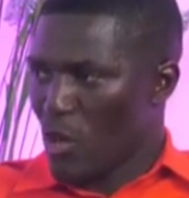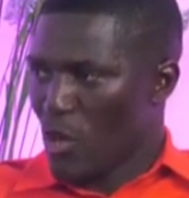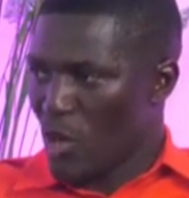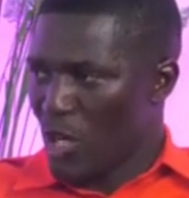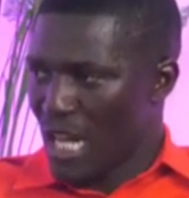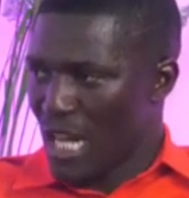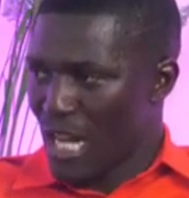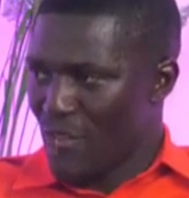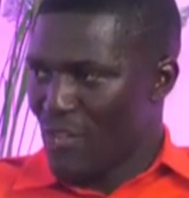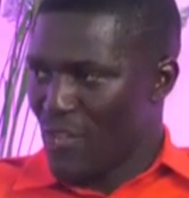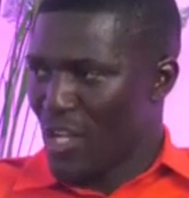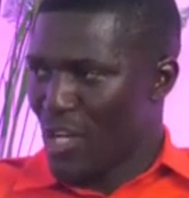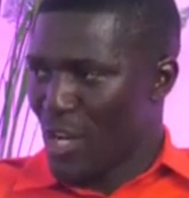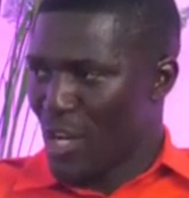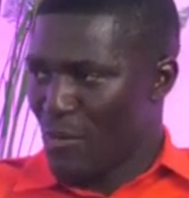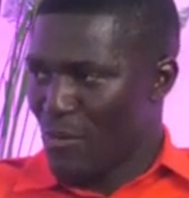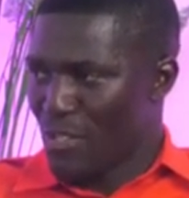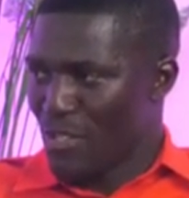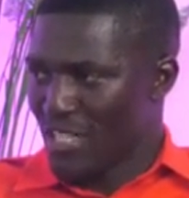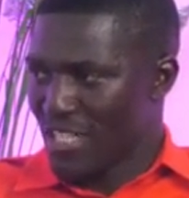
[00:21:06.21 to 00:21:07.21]
we all have in
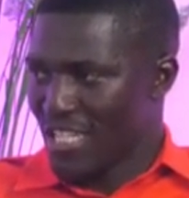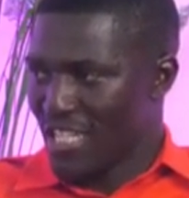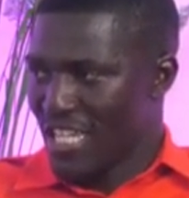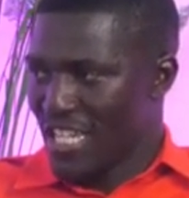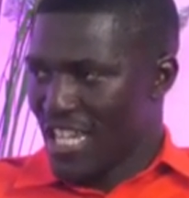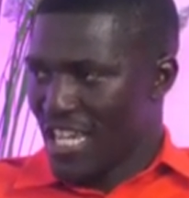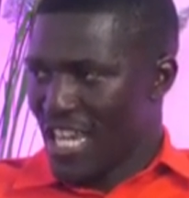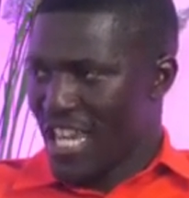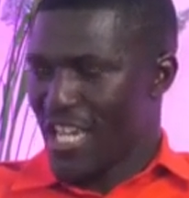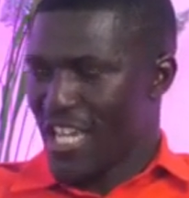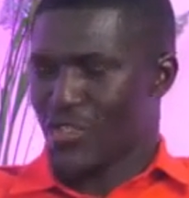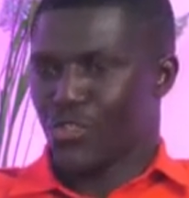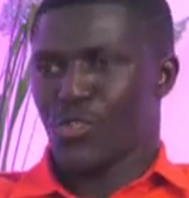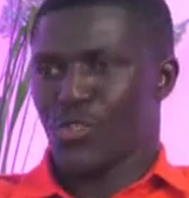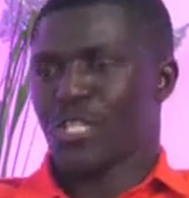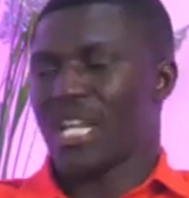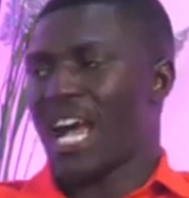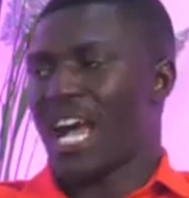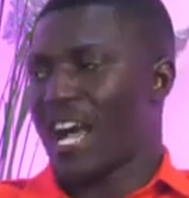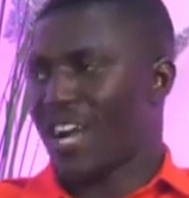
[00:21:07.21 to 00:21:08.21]
common is
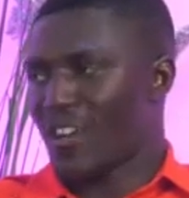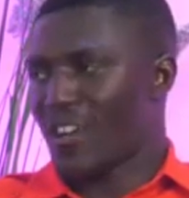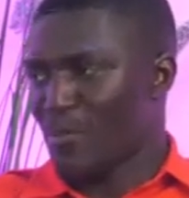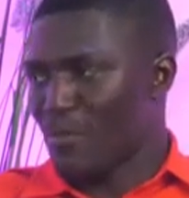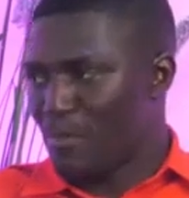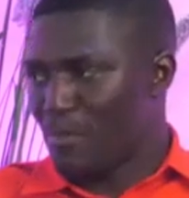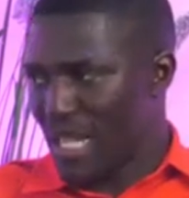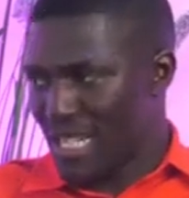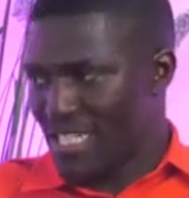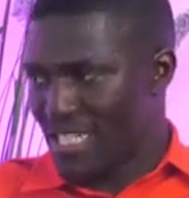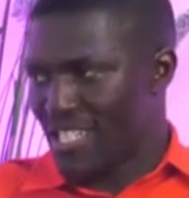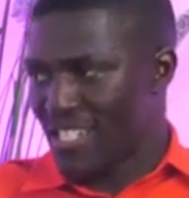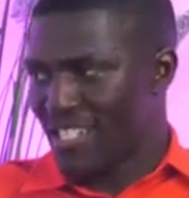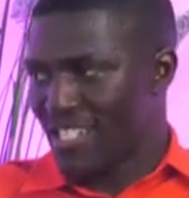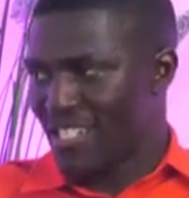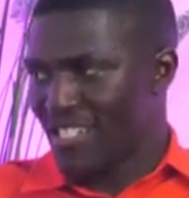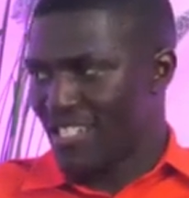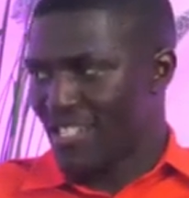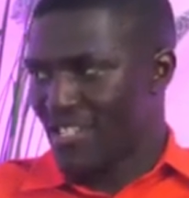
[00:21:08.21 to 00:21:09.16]
not our complexion,